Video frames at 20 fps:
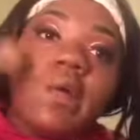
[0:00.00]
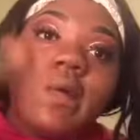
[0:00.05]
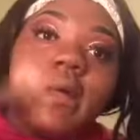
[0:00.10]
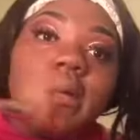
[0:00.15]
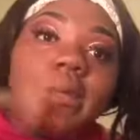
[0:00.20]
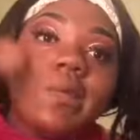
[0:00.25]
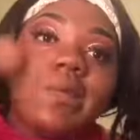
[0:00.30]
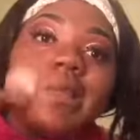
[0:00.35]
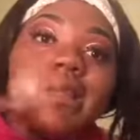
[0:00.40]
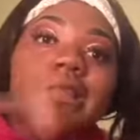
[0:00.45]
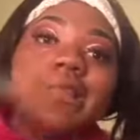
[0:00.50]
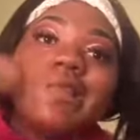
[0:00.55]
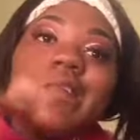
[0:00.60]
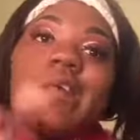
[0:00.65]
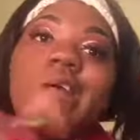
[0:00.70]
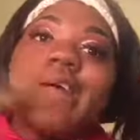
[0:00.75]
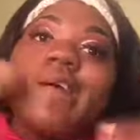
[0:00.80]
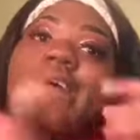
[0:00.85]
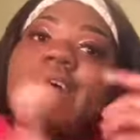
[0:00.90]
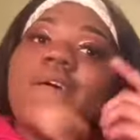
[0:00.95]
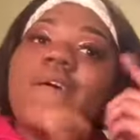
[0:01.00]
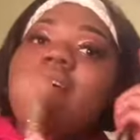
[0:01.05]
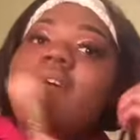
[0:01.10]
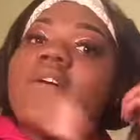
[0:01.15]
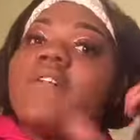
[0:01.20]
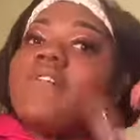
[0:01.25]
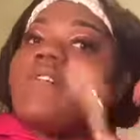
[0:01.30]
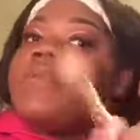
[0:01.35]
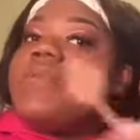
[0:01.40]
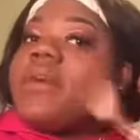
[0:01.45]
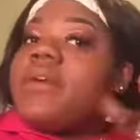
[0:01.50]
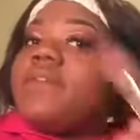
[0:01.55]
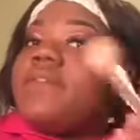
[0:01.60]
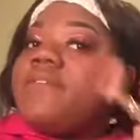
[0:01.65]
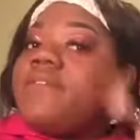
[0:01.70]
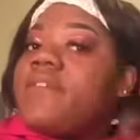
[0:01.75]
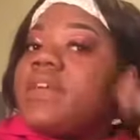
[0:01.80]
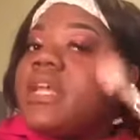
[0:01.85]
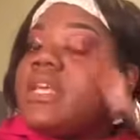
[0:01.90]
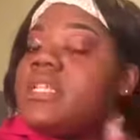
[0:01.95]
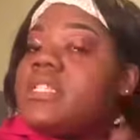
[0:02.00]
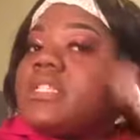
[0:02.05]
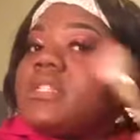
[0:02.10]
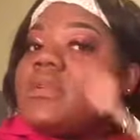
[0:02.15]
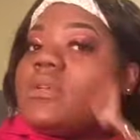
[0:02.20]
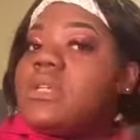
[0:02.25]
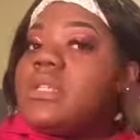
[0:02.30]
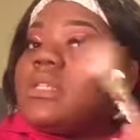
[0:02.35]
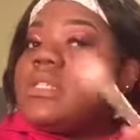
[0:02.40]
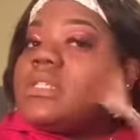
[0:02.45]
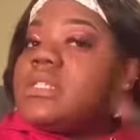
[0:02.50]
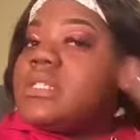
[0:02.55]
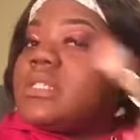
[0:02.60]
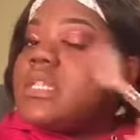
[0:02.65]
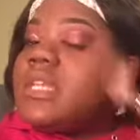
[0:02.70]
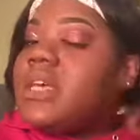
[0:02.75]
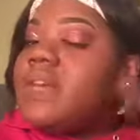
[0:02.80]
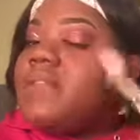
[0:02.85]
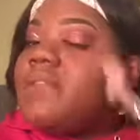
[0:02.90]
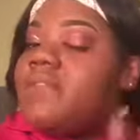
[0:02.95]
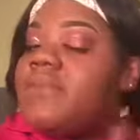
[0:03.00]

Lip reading: I rub this all over my face so it could set